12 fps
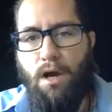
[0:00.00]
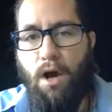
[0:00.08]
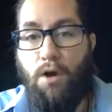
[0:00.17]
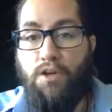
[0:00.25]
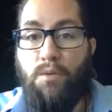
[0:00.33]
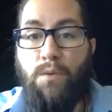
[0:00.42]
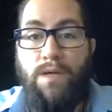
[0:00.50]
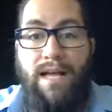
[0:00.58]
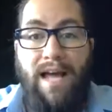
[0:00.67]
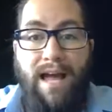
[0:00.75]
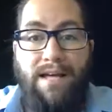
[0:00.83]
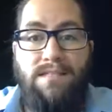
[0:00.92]
Are you
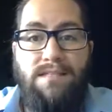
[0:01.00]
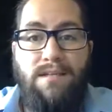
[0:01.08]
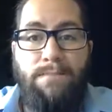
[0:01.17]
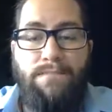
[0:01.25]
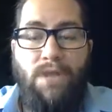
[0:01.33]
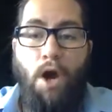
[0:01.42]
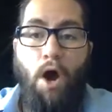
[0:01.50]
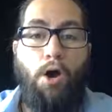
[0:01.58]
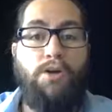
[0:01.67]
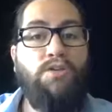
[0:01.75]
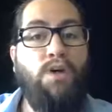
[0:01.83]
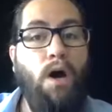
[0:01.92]
relaxed? Are
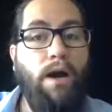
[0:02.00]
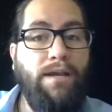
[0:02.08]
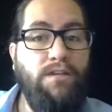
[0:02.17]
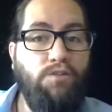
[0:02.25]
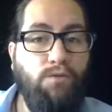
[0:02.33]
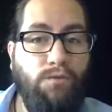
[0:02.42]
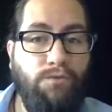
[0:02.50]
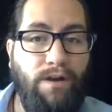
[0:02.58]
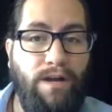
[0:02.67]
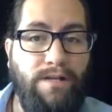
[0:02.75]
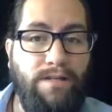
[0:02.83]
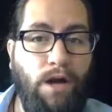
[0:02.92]
you talking to a
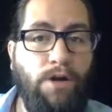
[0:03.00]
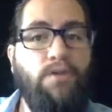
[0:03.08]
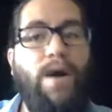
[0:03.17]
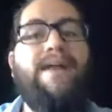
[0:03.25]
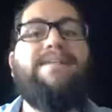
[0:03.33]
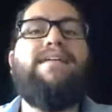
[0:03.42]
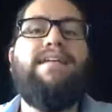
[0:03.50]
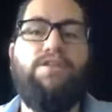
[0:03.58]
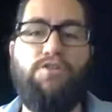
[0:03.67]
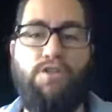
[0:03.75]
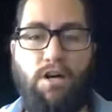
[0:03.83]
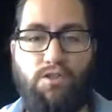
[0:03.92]
friend? Are you acting like
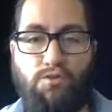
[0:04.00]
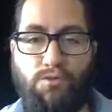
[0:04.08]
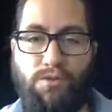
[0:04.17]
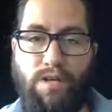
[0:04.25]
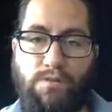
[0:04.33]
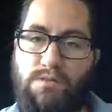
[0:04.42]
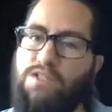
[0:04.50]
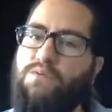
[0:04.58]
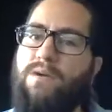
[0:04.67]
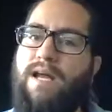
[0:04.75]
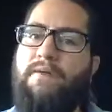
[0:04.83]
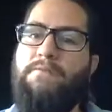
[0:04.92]
you're talking to a friend, which is
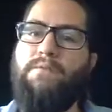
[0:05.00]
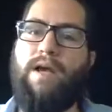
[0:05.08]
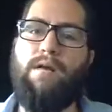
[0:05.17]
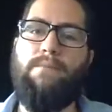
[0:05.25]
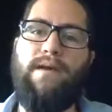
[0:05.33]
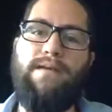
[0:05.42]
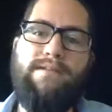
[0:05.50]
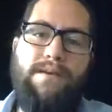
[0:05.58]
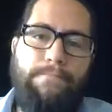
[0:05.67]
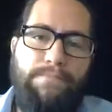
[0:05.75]
what I would recommend.